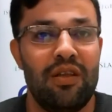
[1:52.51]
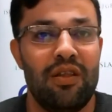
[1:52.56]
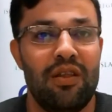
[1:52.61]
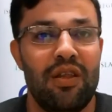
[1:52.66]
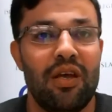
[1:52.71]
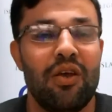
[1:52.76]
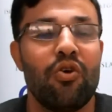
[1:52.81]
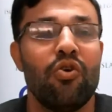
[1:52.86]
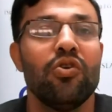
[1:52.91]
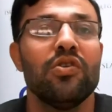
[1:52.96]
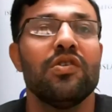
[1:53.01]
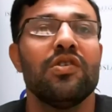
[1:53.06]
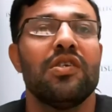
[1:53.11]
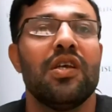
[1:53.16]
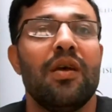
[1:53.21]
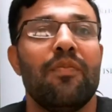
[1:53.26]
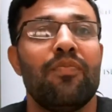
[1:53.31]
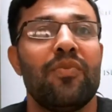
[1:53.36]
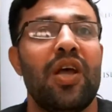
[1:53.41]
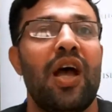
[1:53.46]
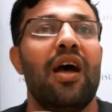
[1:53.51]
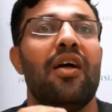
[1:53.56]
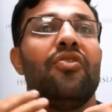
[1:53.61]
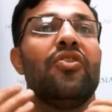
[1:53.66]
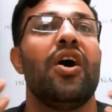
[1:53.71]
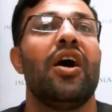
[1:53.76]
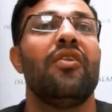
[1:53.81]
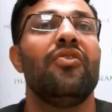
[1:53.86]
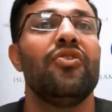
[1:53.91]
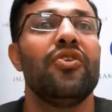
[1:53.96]
the concept and
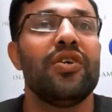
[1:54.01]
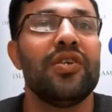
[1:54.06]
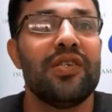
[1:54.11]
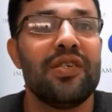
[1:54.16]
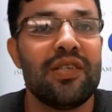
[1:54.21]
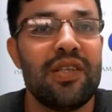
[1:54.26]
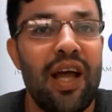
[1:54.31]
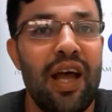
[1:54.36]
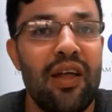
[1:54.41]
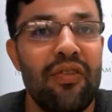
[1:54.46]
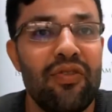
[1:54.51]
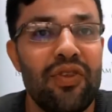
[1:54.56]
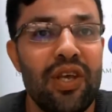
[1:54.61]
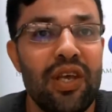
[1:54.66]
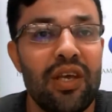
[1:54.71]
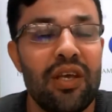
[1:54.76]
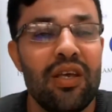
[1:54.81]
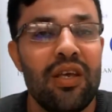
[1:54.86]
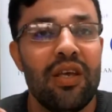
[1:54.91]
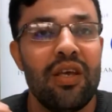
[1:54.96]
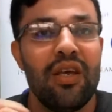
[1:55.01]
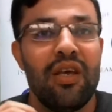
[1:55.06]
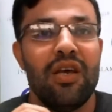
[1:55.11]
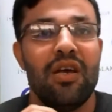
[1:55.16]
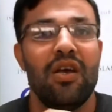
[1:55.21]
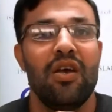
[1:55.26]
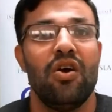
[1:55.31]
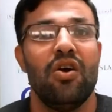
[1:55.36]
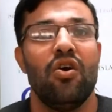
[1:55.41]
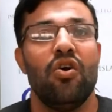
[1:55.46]
understanding
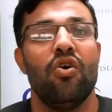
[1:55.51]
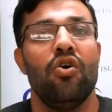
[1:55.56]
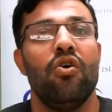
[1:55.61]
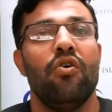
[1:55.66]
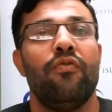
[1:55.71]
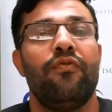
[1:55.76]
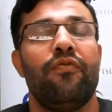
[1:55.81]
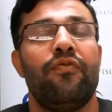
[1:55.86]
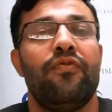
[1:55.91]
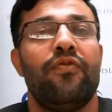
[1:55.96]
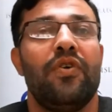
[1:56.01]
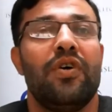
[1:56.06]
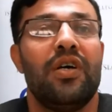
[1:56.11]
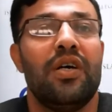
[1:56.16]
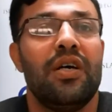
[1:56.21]
of